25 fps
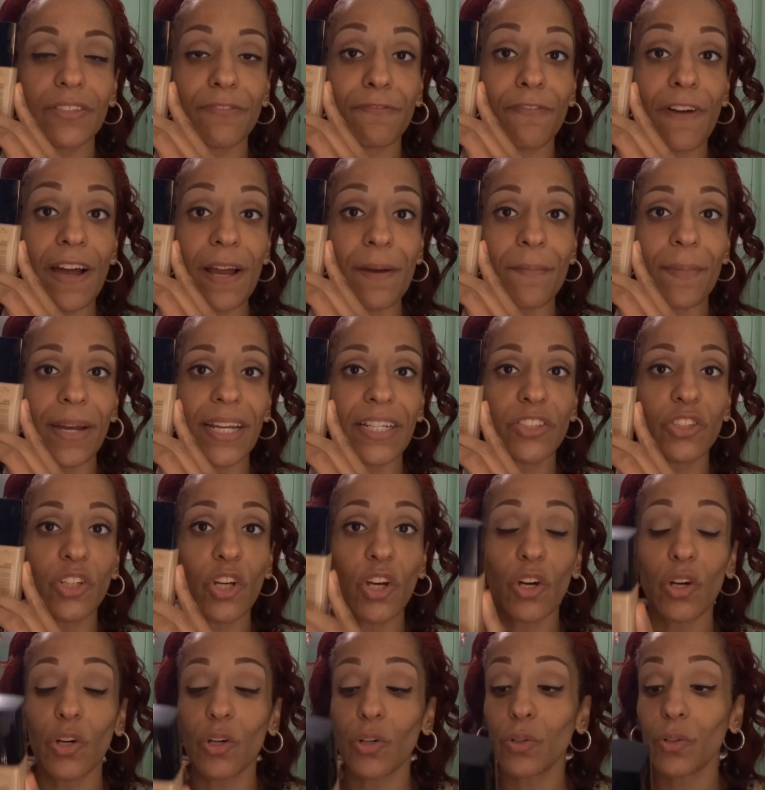find my
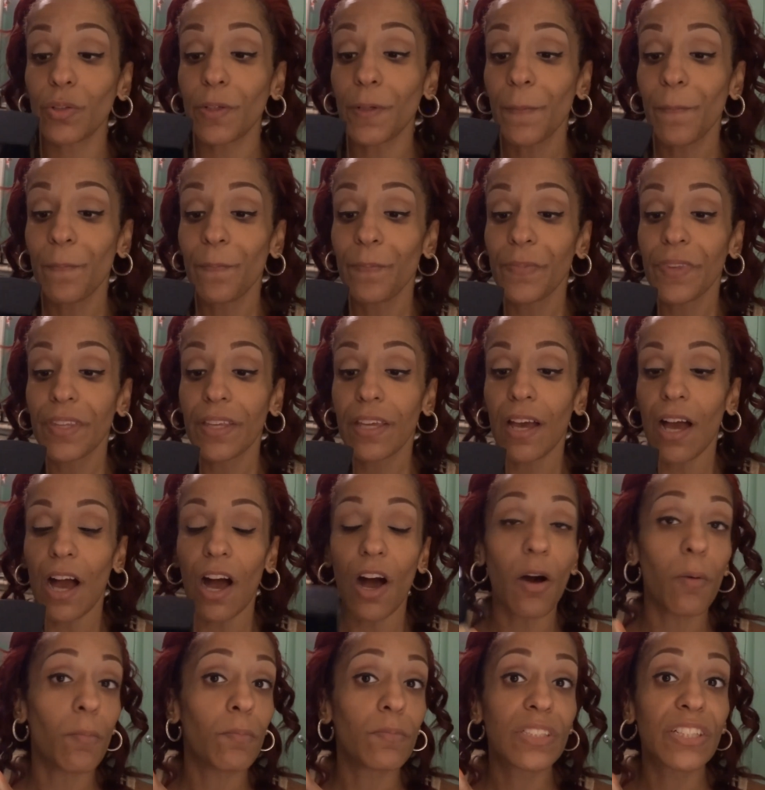tone,
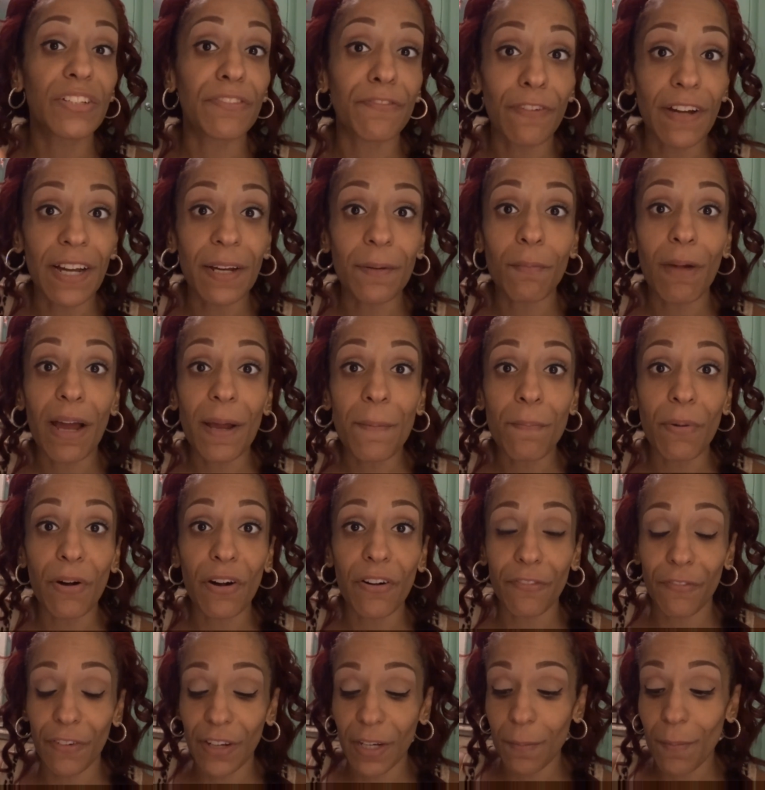to find my
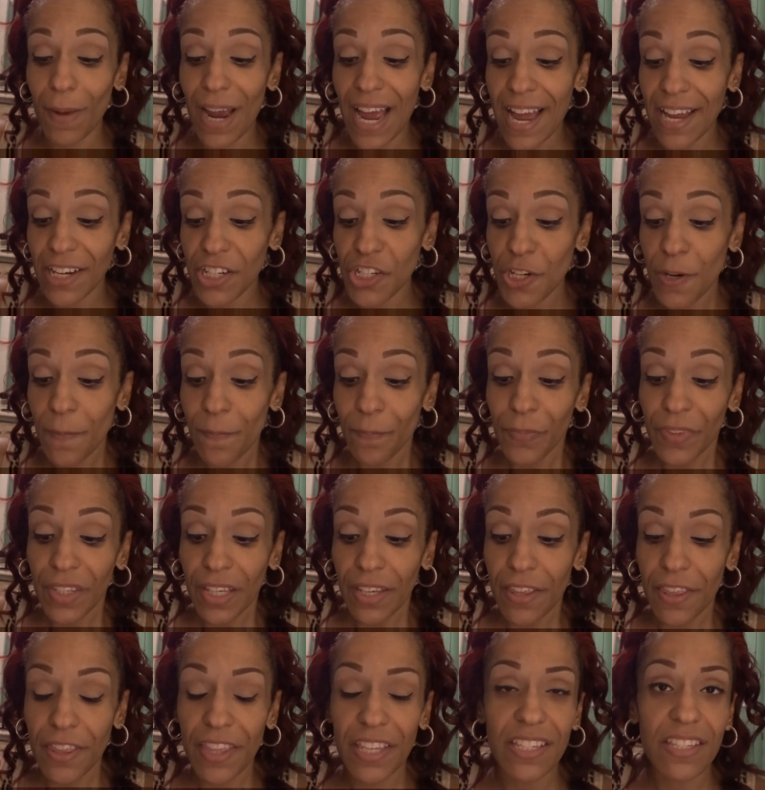perfect match.
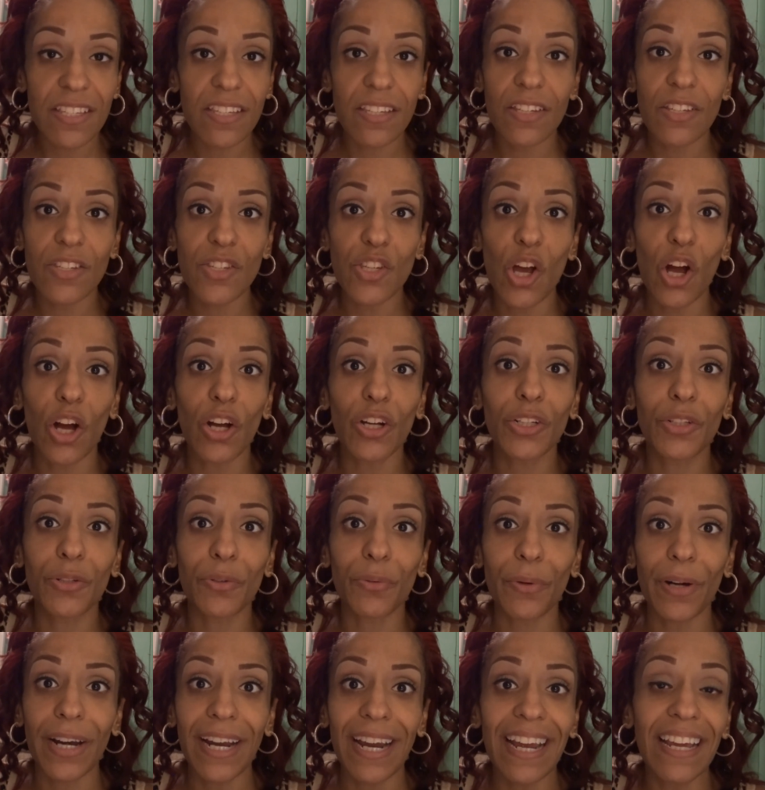This is a
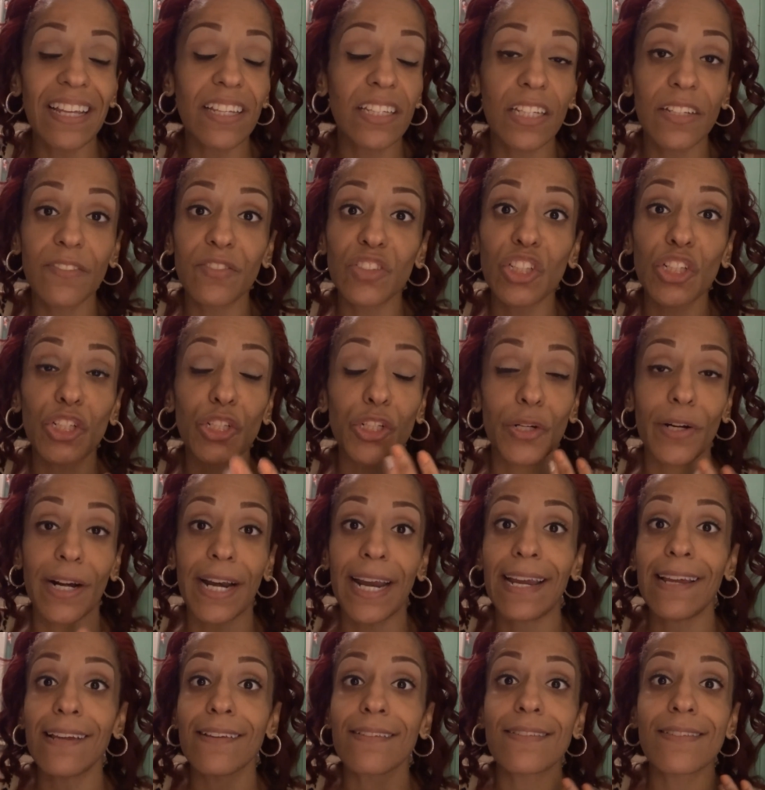great, it leaves a
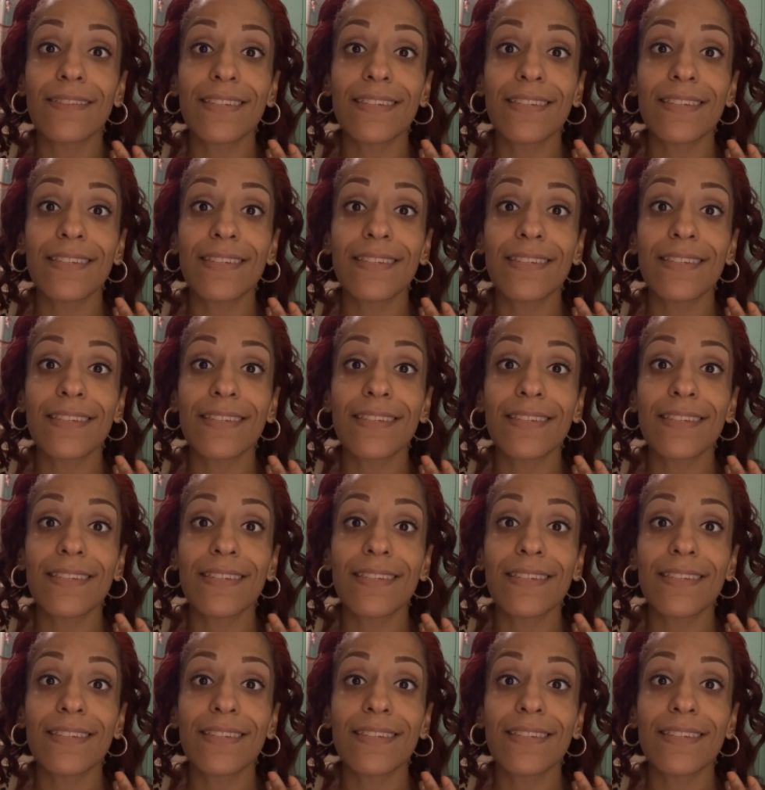great